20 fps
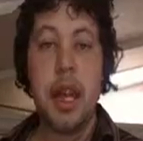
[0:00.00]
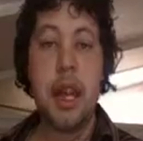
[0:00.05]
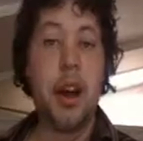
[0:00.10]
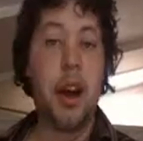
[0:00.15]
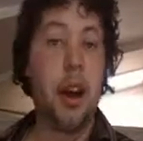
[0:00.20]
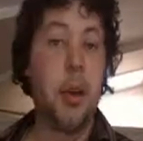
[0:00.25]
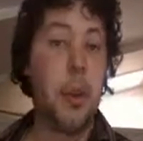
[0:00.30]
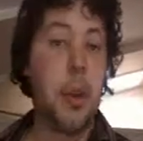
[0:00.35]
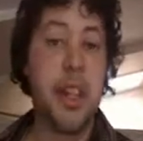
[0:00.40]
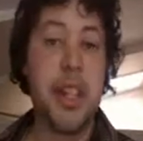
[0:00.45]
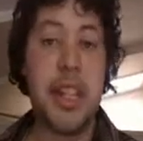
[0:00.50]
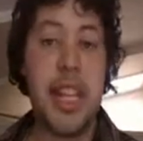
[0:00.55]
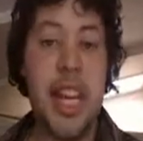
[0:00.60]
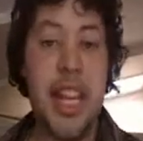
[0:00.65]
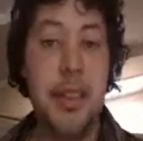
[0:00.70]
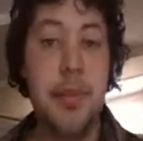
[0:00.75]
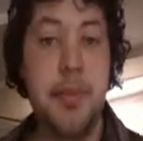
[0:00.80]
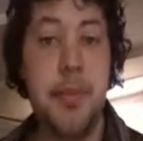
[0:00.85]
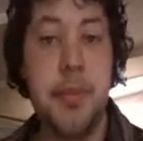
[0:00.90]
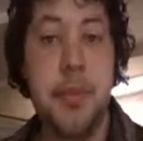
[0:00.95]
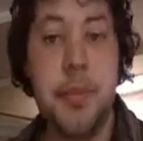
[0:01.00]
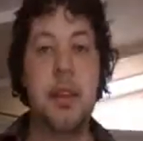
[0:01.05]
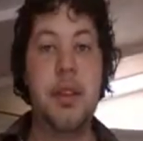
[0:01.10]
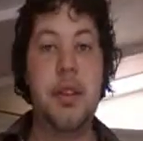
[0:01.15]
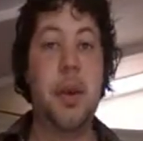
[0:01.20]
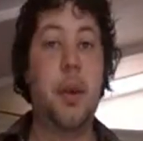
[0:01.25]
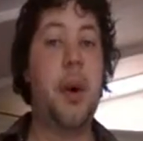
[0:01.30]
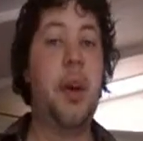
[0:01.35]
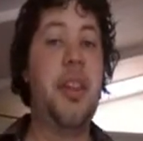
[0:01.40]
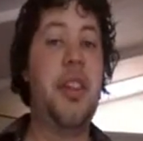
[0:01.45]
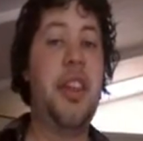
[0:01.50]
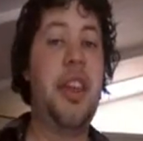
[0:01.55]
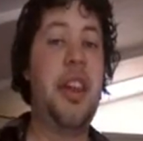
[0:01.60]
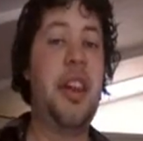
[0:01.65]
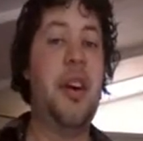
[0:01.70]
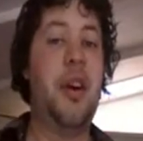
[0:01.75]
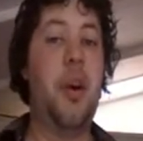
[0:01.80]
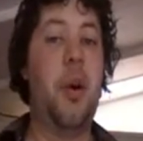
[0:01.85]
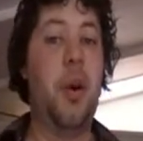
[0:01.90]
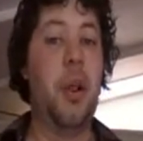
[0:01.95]
Getting on with it then. So one
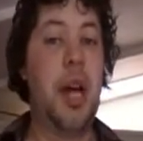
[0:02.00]
thing